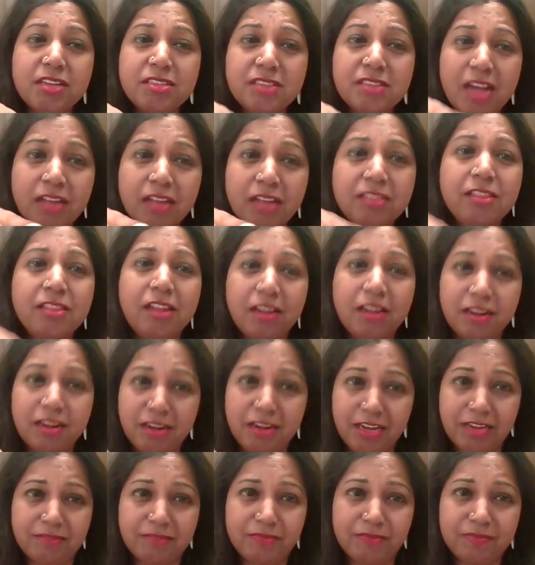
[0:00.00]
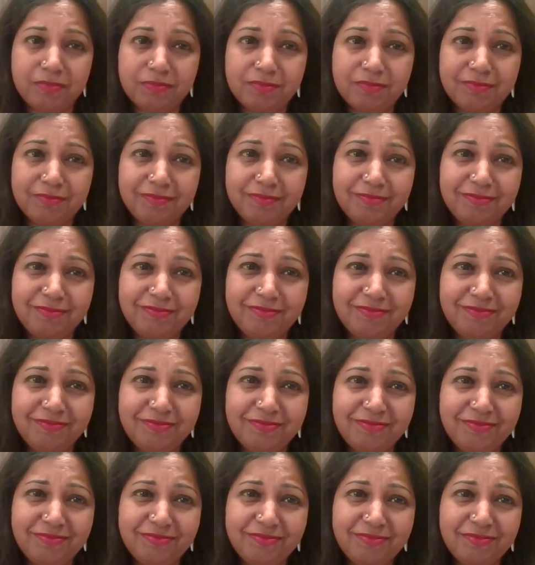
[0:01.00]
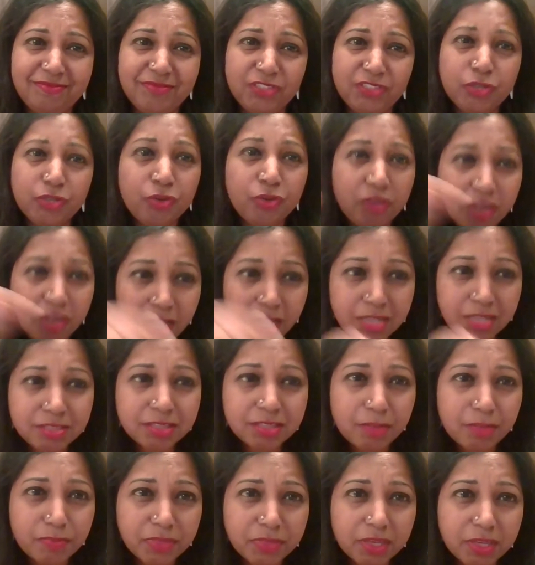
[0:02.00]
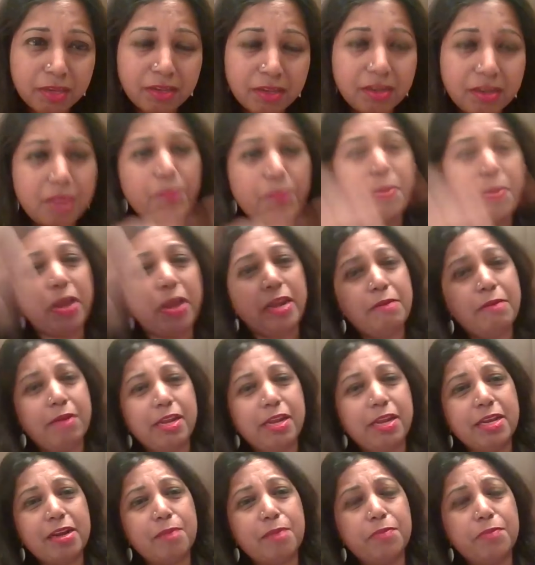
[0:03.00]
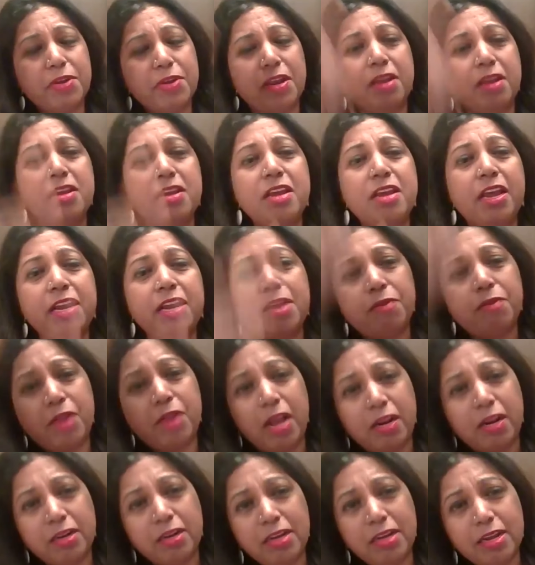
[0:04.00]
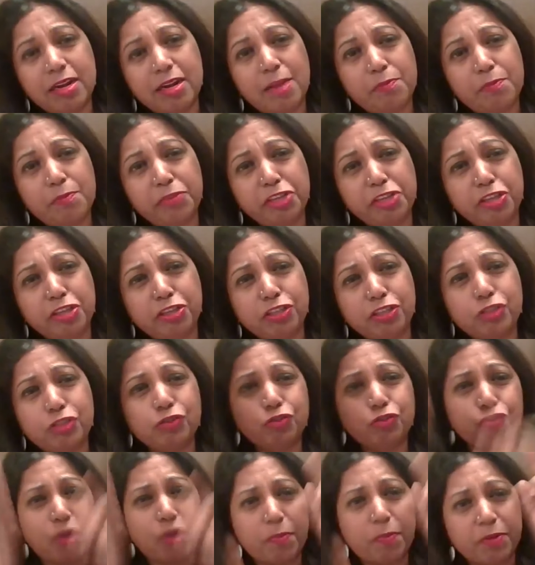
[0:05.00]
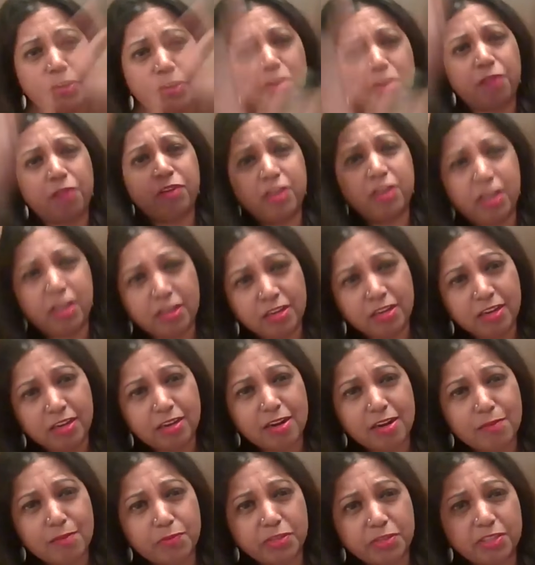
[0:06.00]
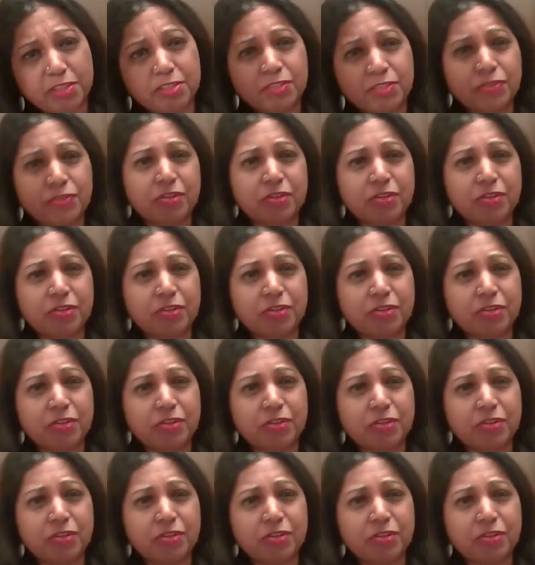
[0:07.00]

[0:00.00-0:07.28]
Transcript: is unlearning. You learn something, the pehle wali company, in our earlier company, this used to happen. In our earlier company,